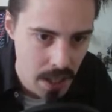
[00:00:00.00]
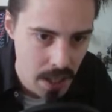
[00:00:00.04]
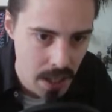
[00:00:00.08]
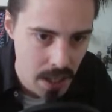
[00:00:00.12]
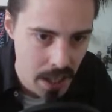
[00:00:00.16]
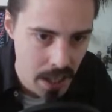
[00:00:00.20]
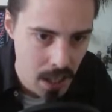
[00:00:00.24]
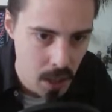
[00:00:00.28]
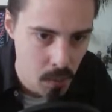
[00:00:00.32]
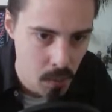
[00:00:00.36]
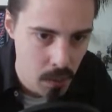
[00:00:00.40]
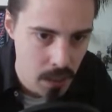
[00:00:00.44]

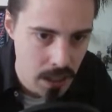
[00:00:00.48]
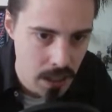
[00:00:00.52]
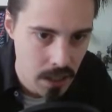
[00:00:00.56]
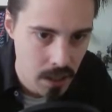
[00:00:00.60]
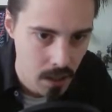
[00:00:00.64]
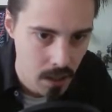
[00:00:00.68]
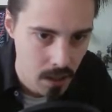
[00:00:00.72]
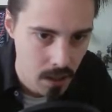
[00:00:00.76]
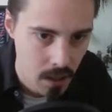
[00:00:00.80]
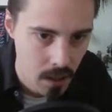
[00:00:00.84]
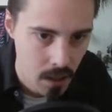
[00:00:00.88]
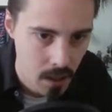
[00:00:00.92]
canopy
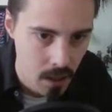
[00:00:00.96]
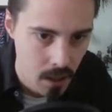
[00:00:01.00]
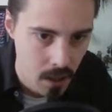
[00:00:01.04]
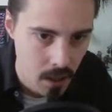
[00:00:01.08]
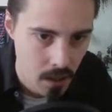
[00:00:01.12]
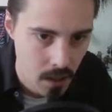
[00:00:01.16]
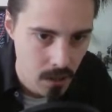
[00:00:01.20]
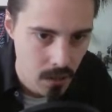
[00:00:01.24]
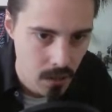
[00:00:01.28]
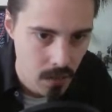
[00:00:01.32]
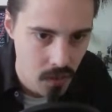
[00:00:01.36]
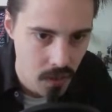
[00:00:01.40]

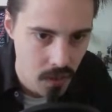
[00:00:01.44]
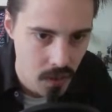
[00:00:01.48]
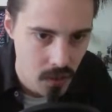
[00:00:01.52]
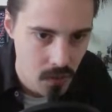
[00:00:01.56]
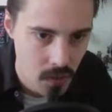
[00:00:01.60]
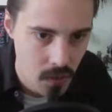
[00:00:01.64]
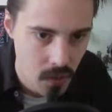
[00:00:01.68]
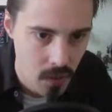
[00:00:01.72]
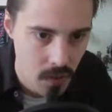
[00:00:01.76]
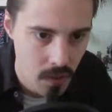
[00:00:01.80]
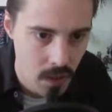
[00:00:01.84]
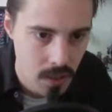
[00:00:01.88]
over this
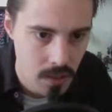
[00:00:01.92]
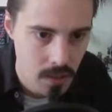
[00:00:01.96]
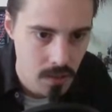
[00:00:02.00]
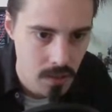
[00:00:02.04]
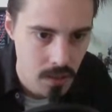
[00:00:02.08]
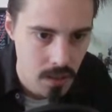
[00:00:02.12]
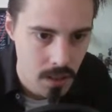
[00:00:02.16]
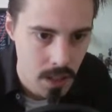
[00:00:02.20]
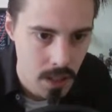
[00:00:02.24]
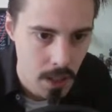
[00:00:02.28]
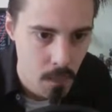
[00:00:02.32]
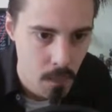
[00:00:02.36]
forest.